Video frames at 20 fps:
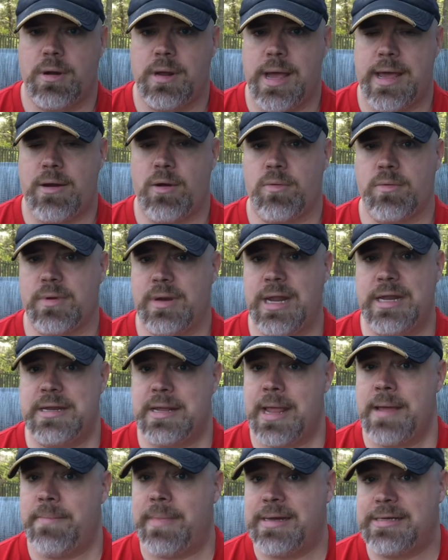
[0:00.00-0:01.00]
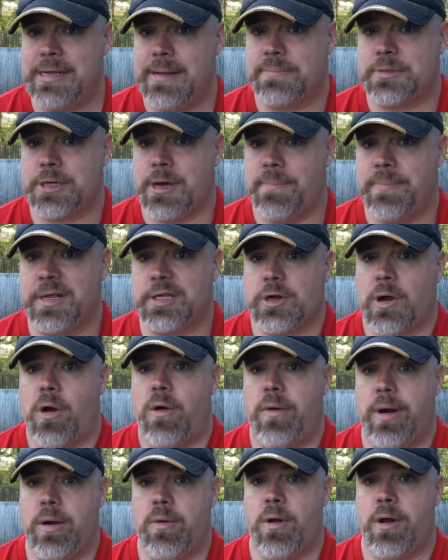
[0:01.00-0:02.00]
I don't need to get my temps up. It's
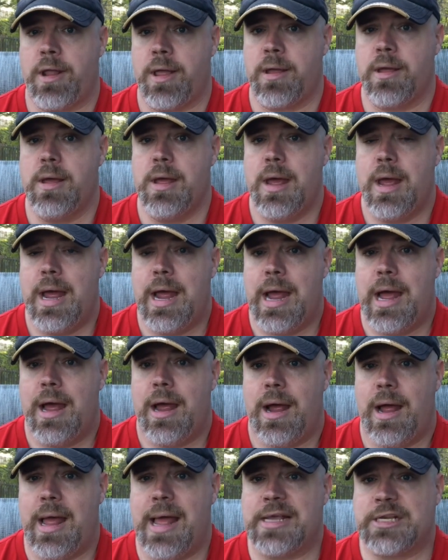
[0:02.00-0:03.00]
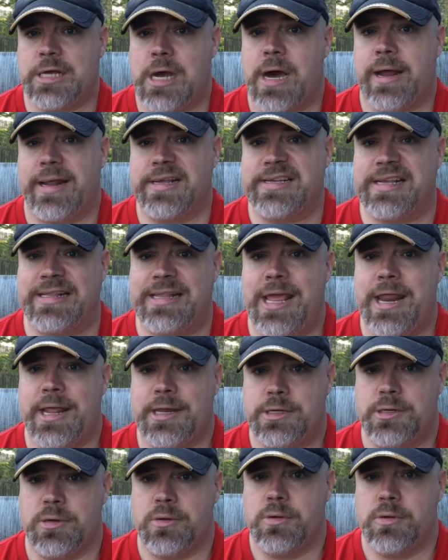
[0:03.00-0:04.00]
already running as hot as I need it to.